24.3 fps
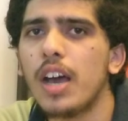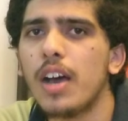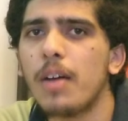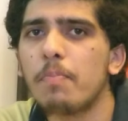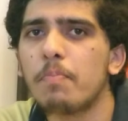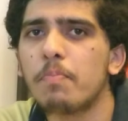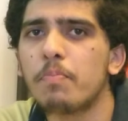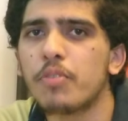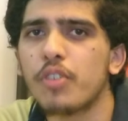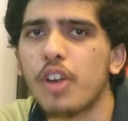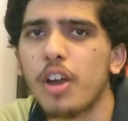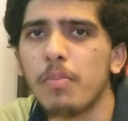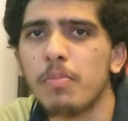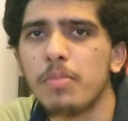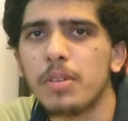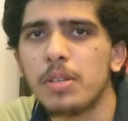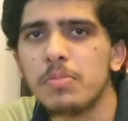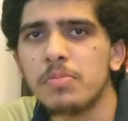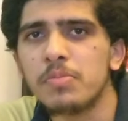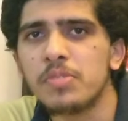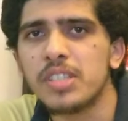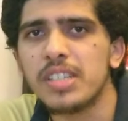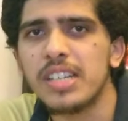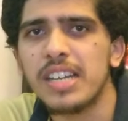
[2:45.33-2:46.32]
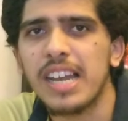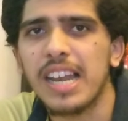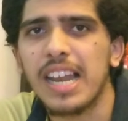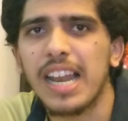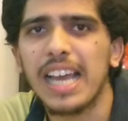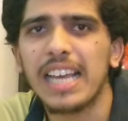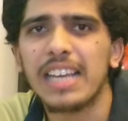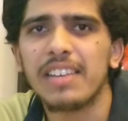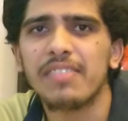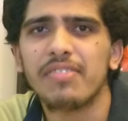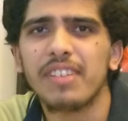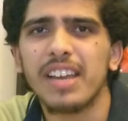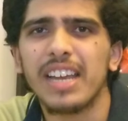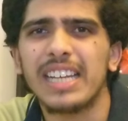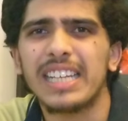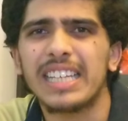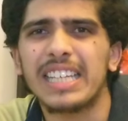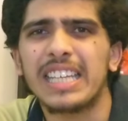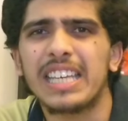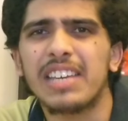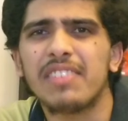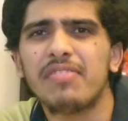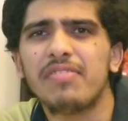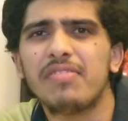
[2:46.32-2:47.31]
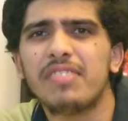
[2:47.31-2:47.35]
our problems in life
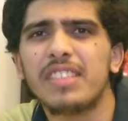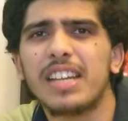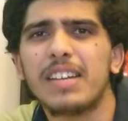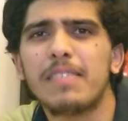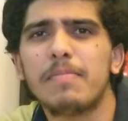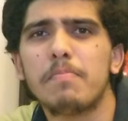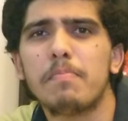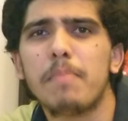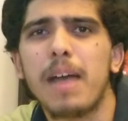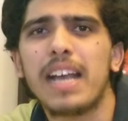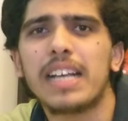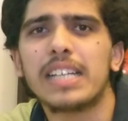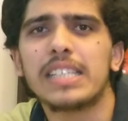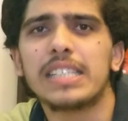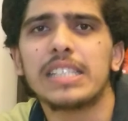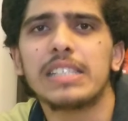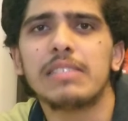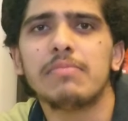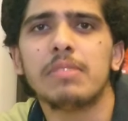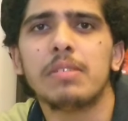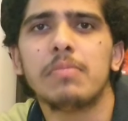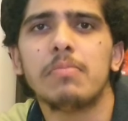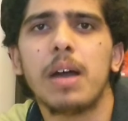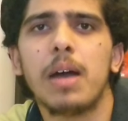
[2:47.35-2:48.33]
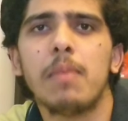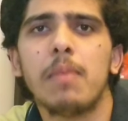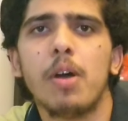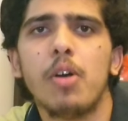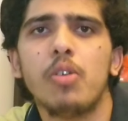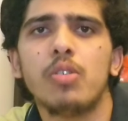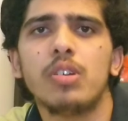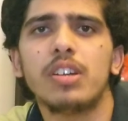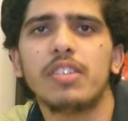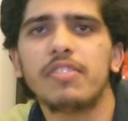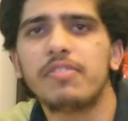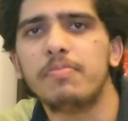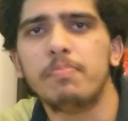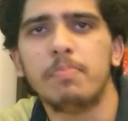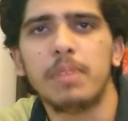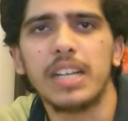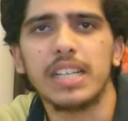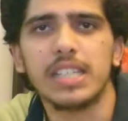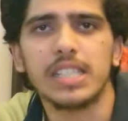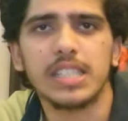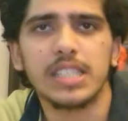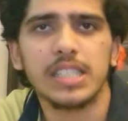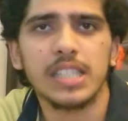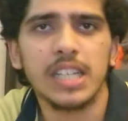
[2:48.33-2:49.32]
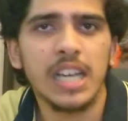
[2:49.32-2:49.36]
and give that maximum amount of
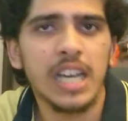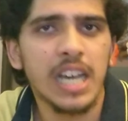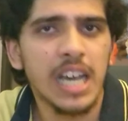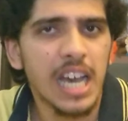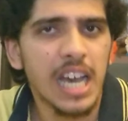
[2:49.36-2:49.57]
bliss.